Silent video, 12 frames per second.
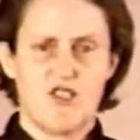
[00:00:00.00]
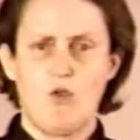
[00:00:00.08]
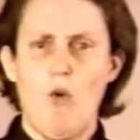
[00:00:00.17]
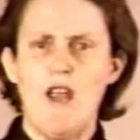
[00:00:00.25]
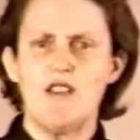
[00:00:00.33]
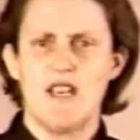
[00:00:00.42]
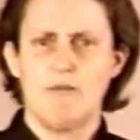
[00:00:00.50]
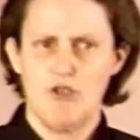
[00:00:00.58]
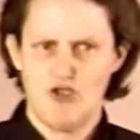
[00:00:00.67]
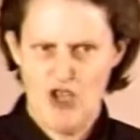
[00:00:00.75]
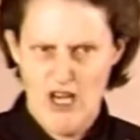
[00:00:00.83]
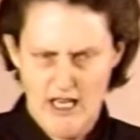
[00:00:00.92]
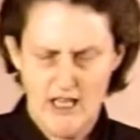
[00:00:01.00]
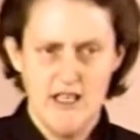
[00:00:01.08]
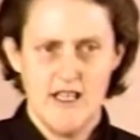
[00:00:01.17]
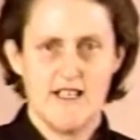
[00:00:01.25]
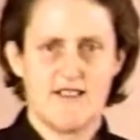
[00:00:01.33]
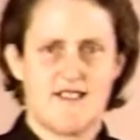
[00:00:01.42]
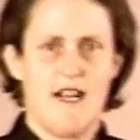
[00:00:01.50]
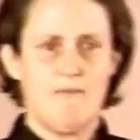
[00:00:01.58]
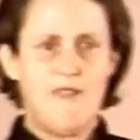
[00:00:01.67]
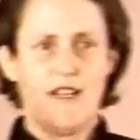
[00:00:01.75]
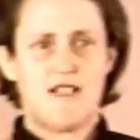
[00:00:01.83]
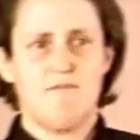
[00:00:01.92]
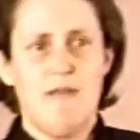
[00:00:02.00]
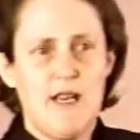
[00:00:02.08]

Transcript: The squeezing machine is something that's